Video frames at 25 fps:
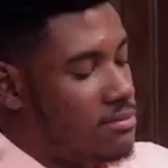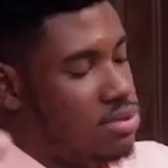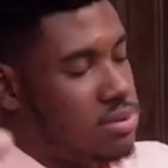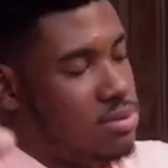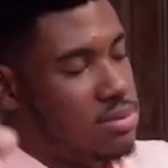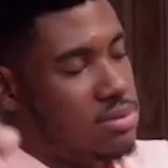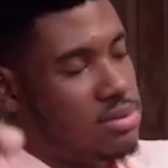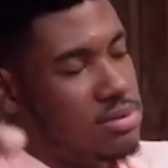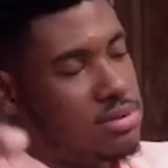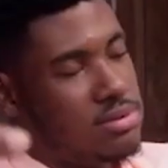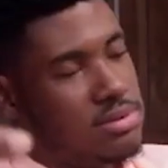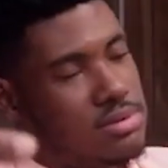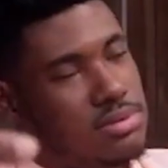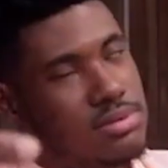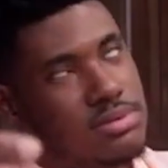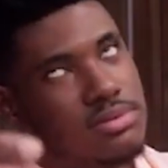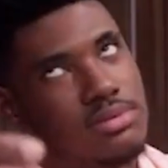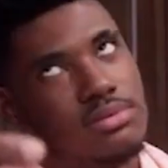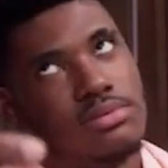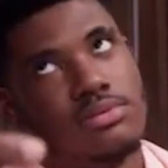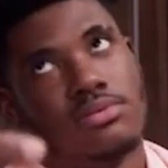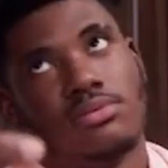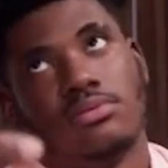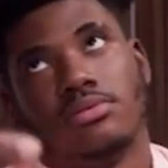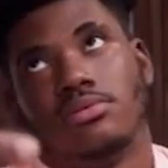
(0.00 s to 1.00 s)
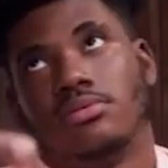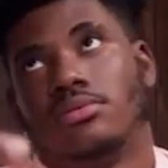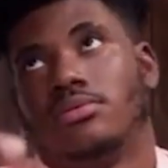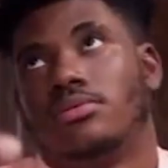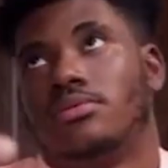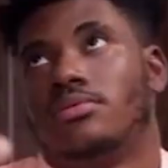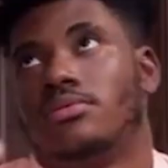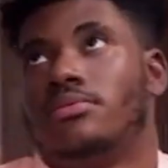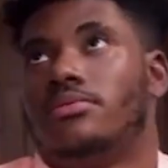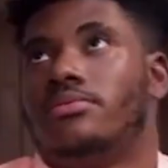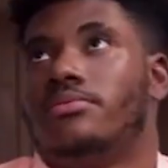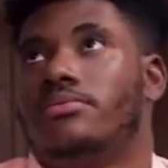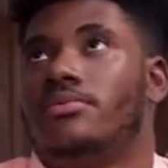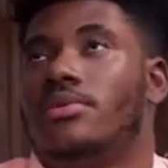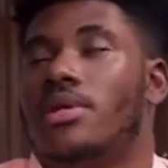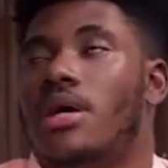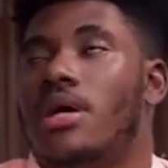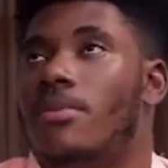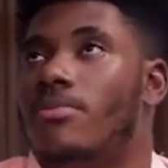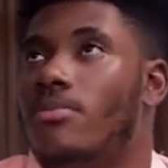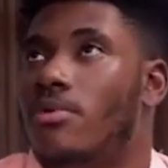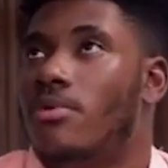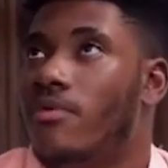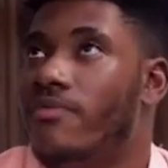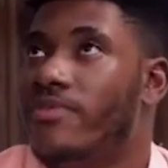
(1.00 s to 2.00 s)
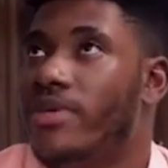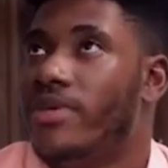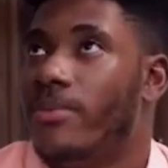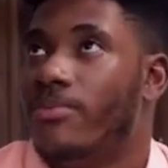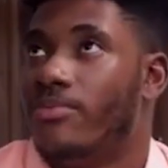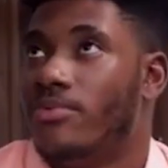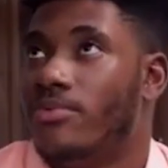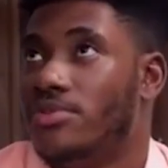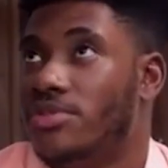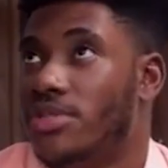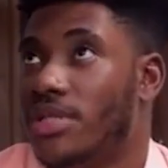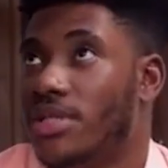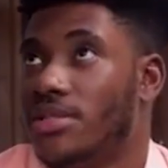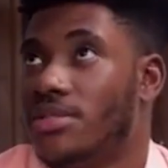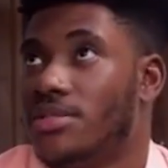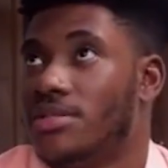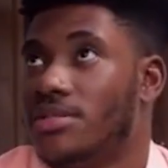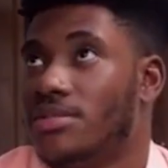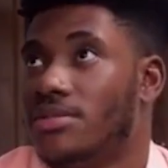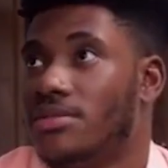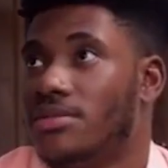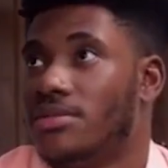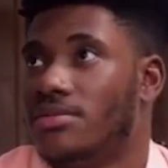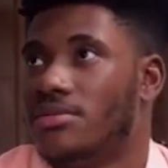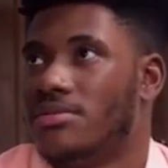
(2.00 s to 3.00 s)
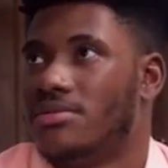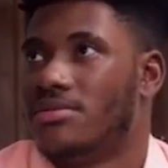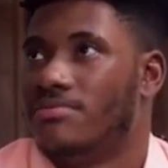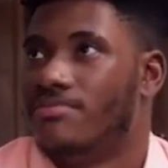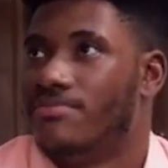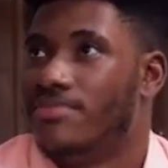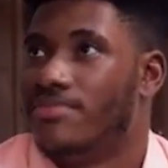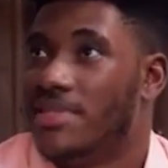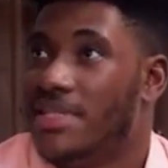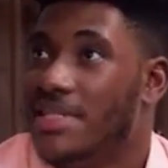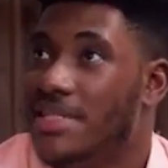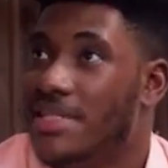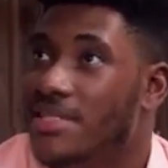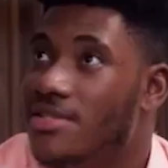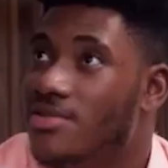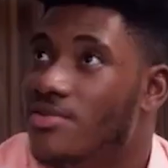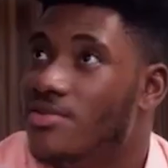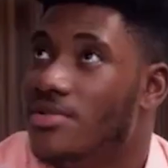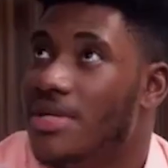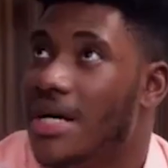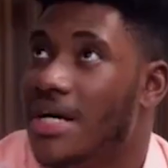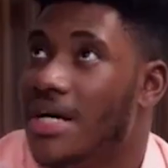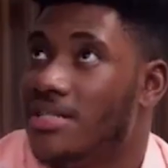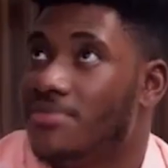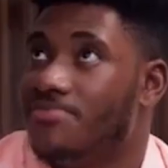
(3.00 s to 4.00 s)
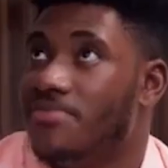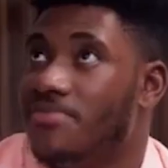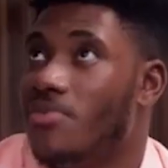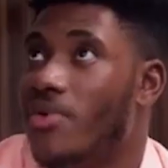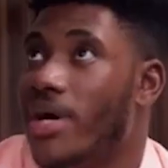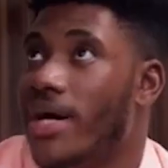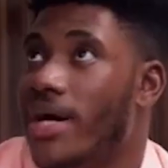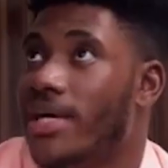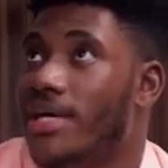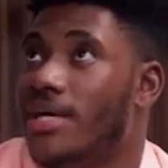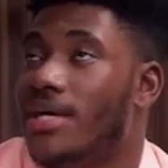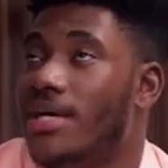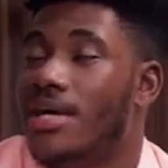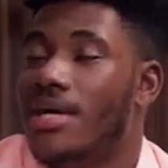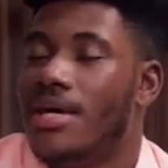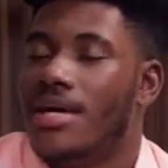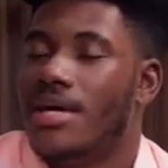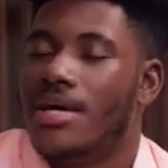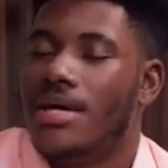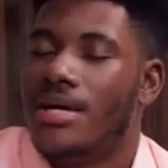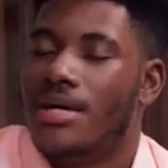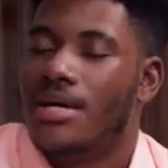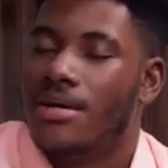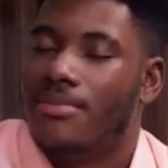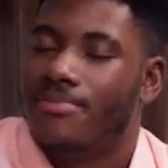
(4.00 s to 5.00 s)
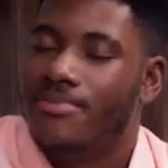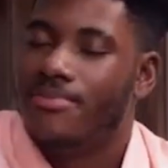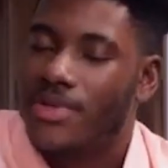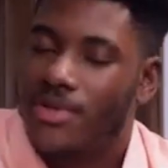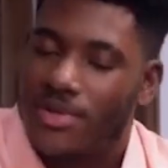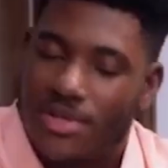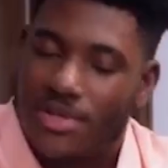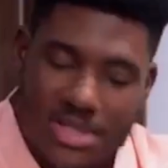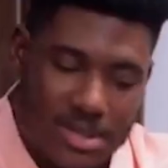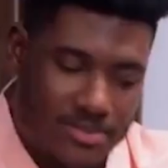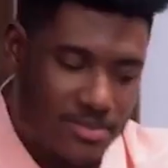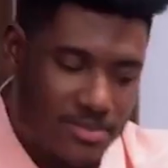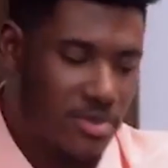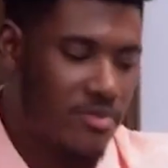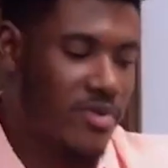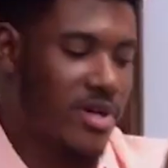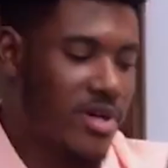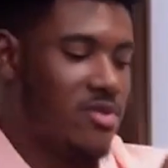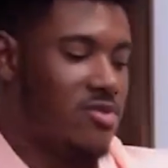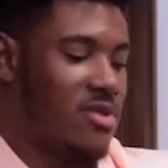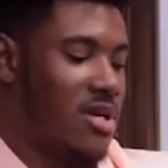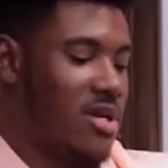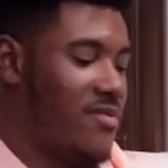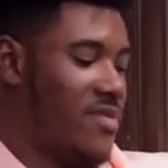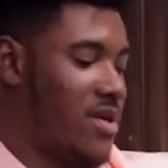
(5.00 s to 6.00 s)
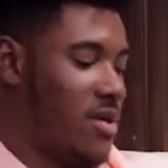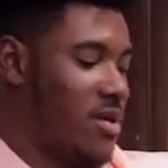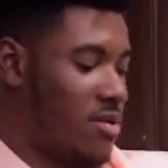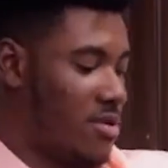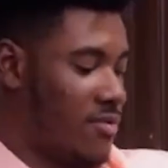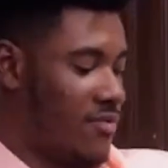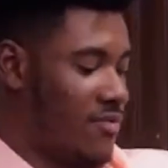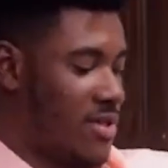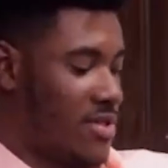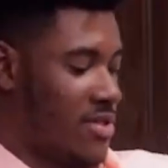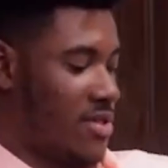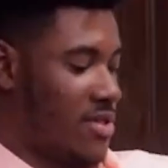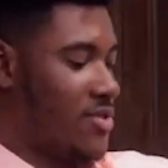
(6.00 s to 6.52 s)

supposed to be there and that I was off the project. Bolu, curious as ever, asked why. I begged him not